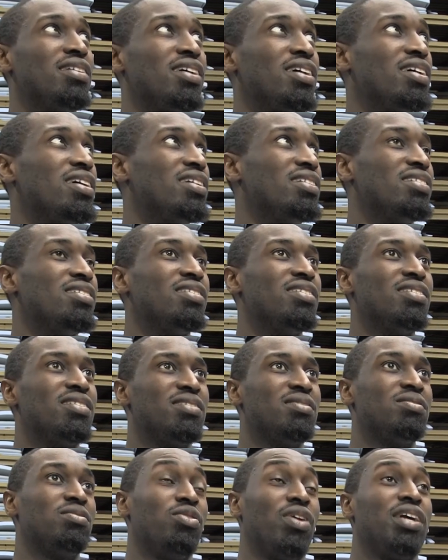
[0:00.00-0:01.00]
and
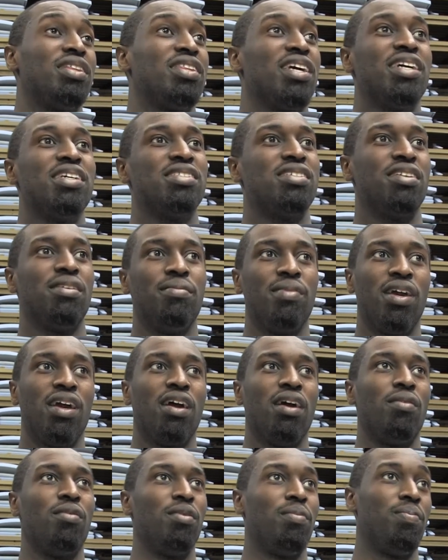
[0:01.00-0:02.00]
done great things in
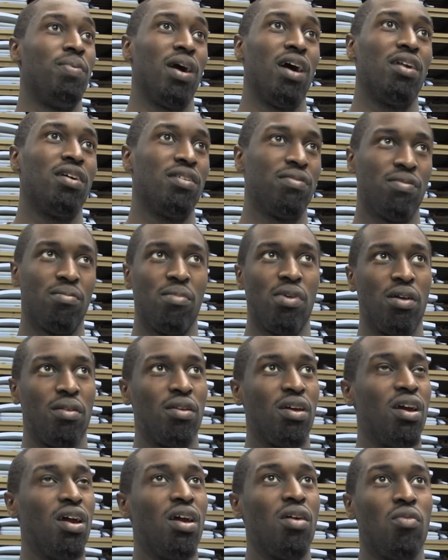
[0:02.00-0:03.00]
NBA and we're proud of them and